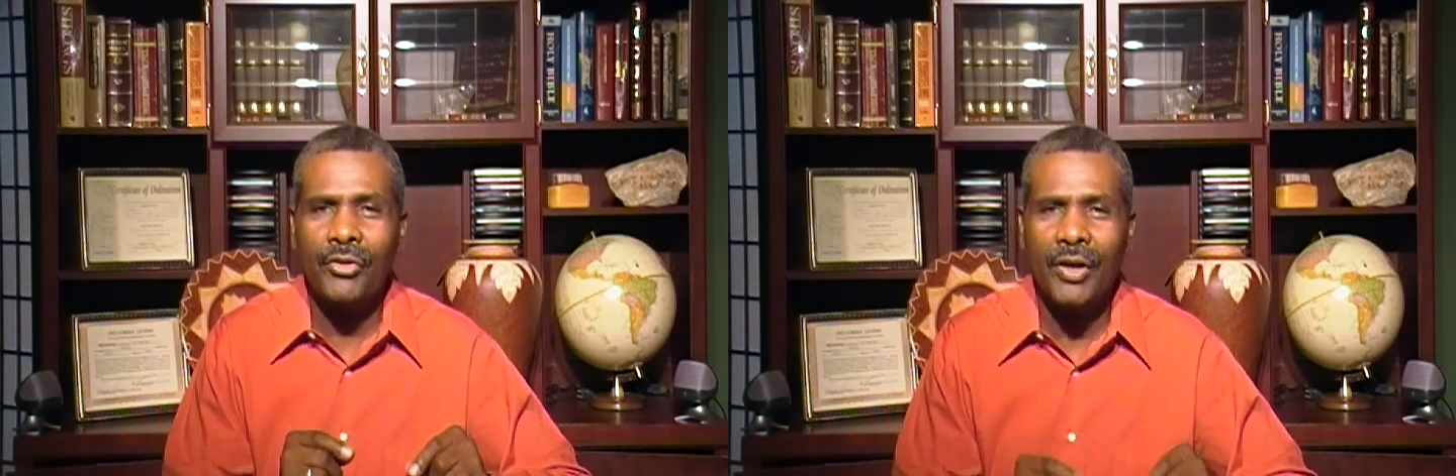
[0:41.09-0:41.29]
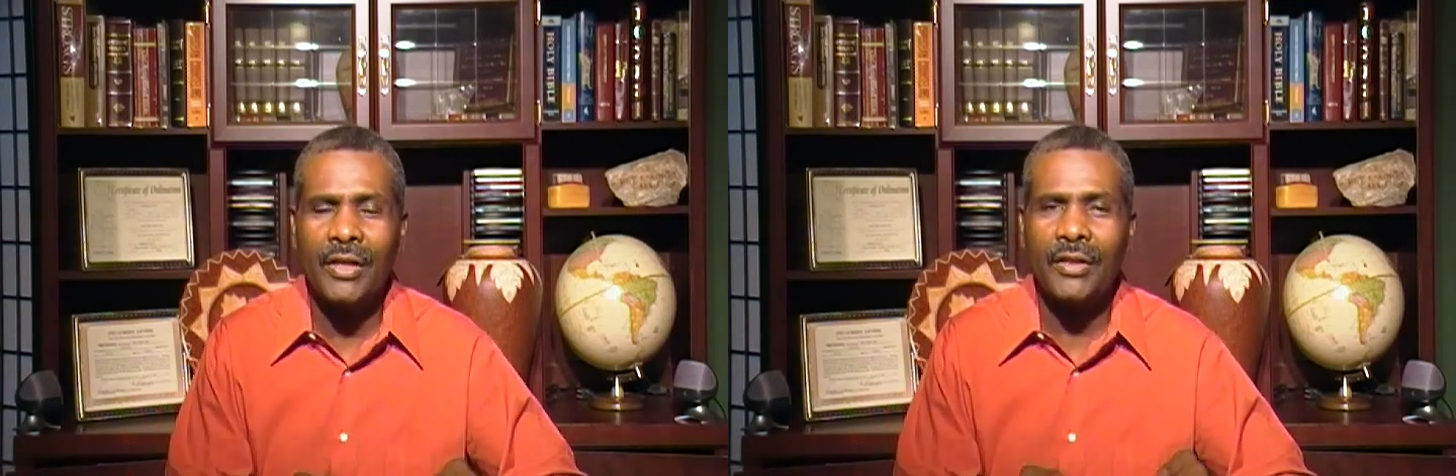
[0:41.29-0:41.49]

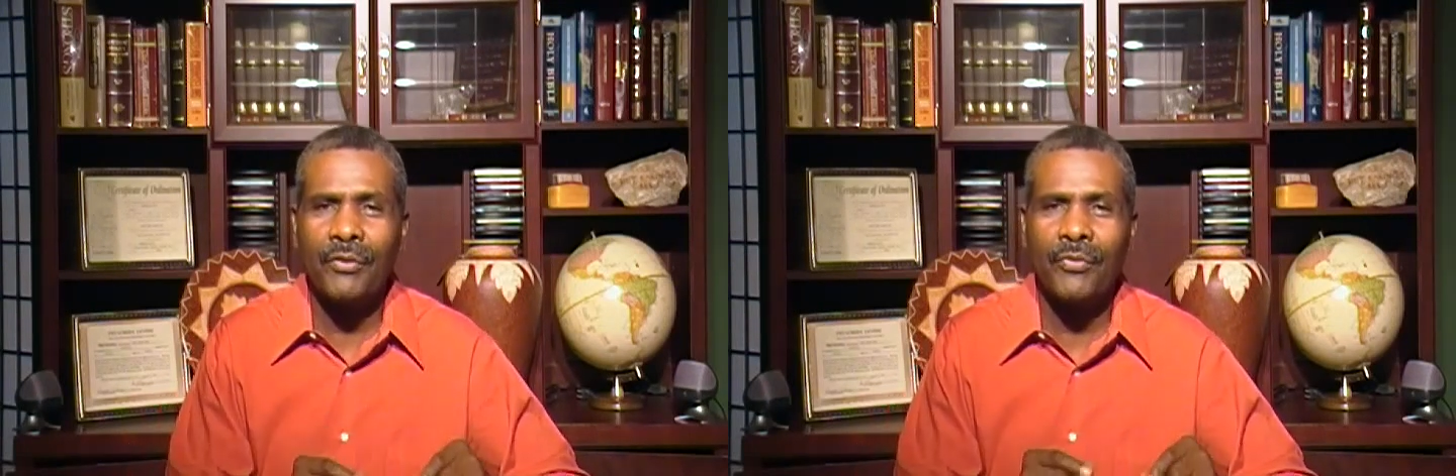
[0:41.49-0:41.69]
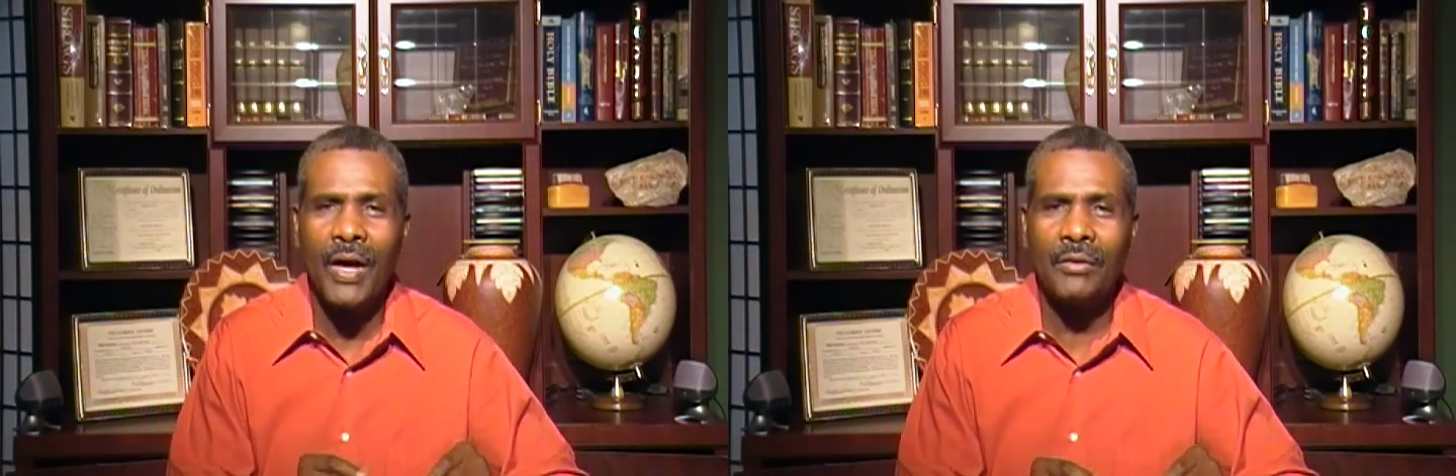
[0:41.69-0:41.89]
created
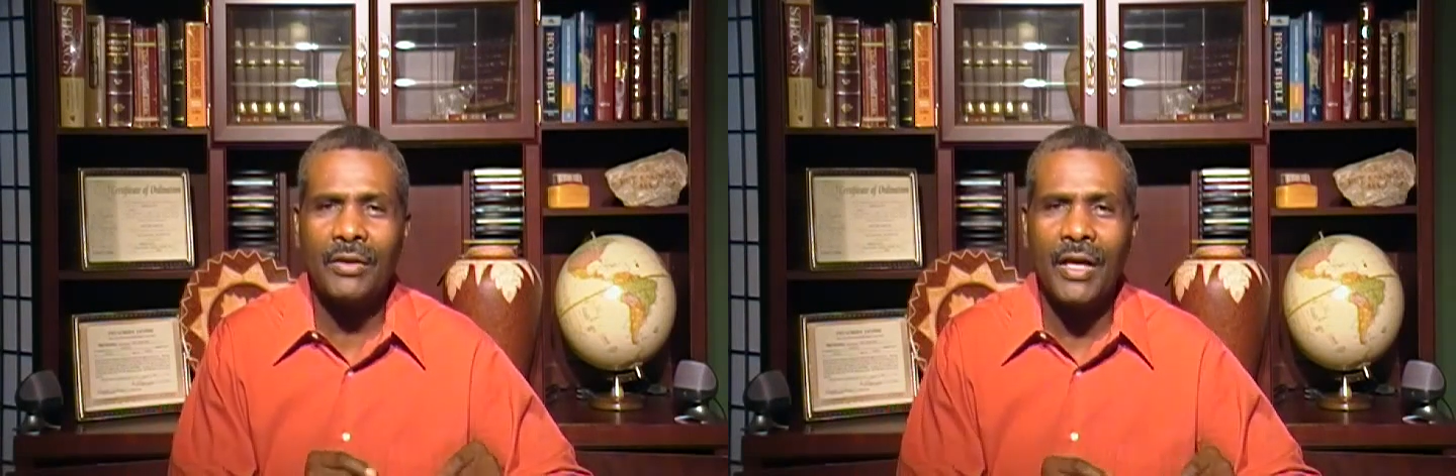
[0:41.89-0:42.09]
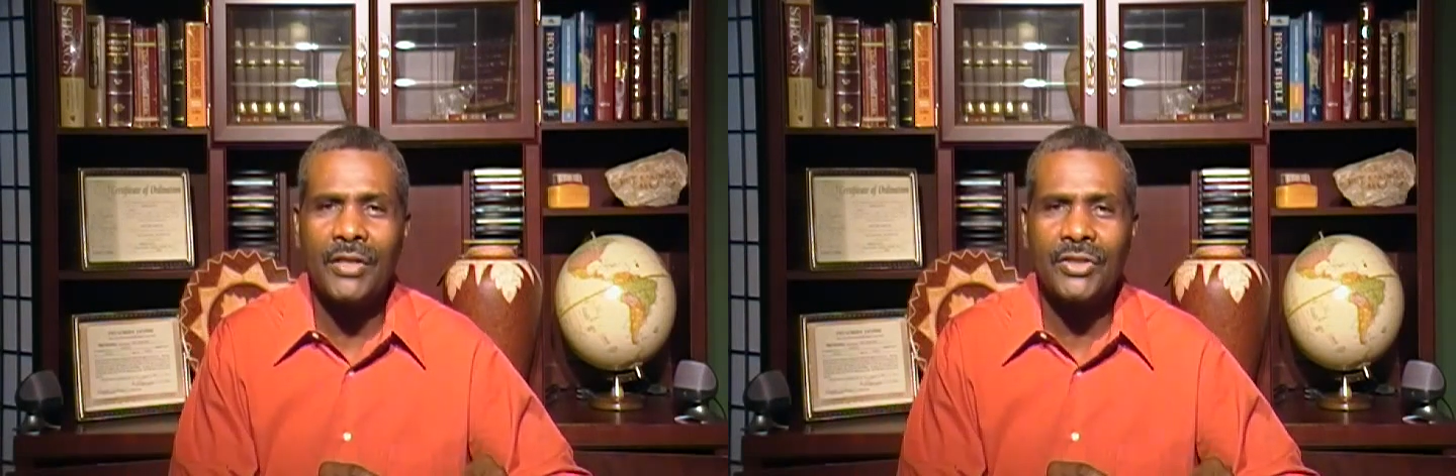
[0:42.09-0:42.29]
the
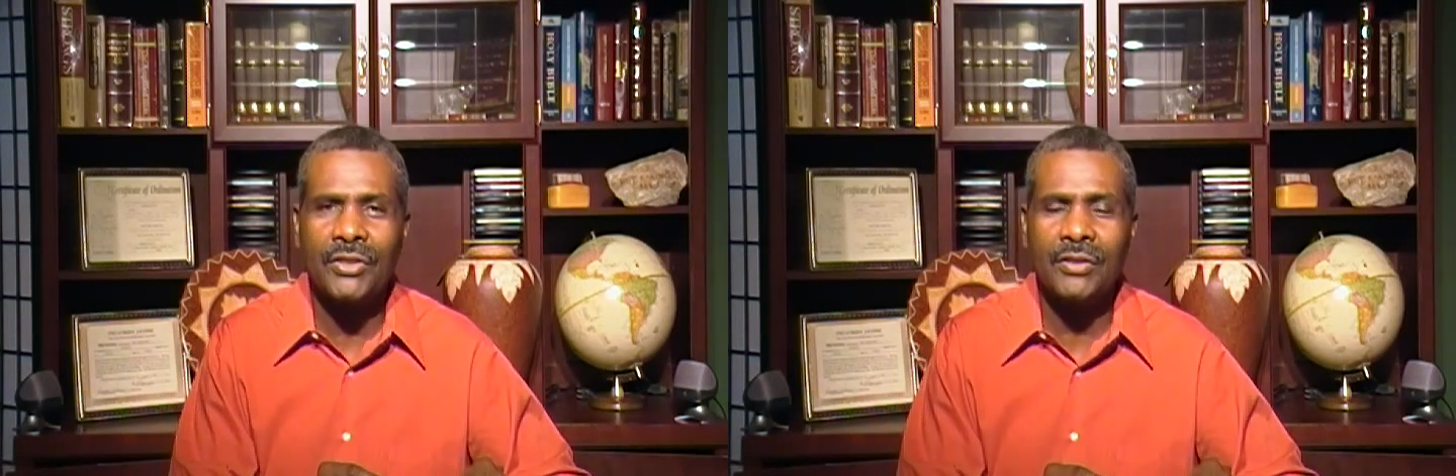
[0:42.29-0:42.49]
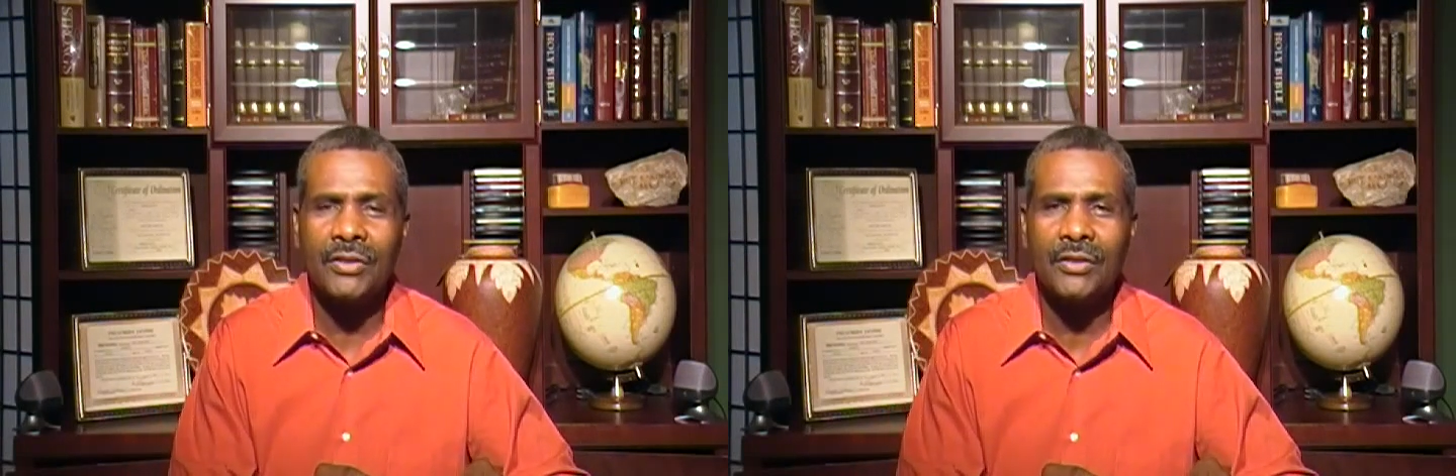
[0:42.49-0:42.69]

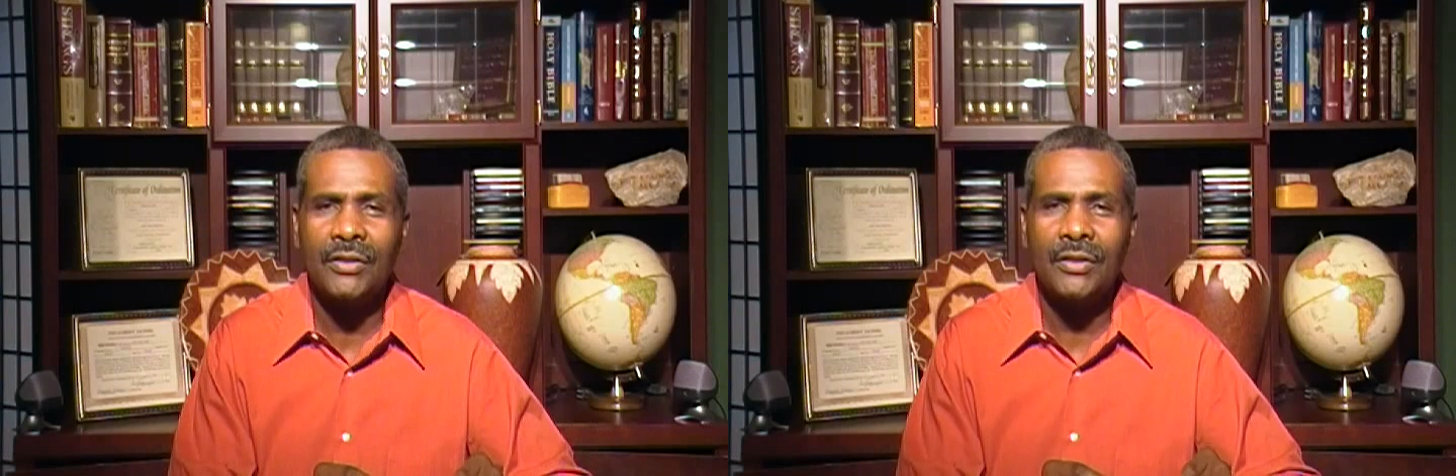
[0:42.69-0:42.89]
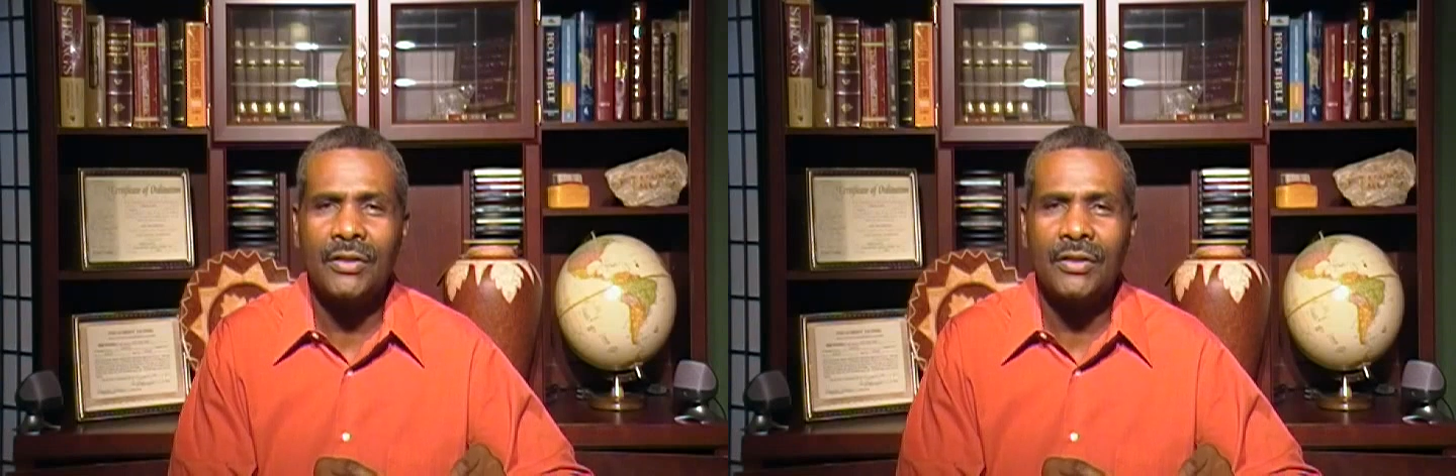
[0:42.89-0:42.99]
foundation